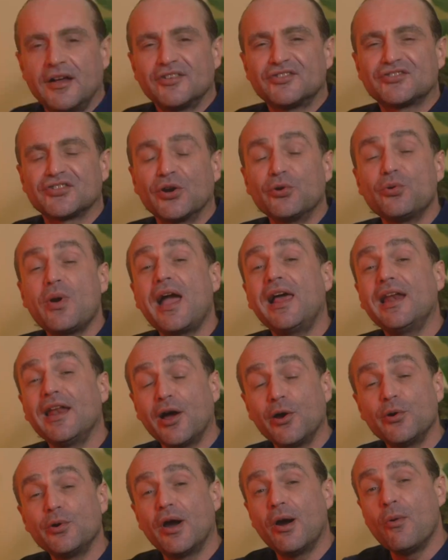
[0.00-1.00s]
So
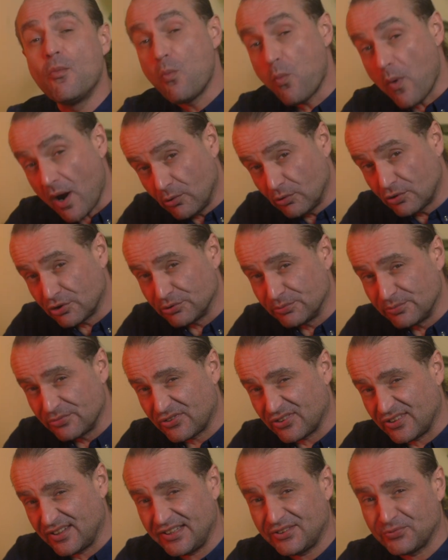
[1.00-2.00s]
hello and welcome
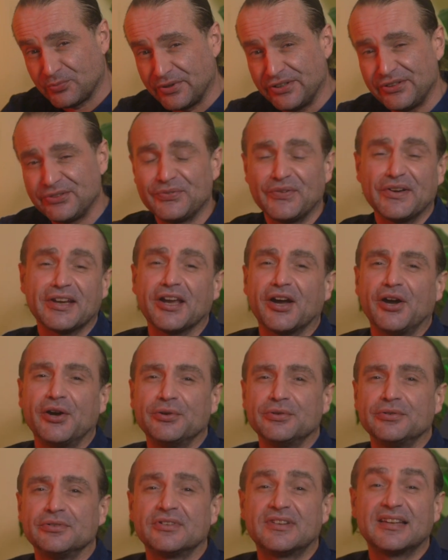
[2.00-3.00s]
to this week's video.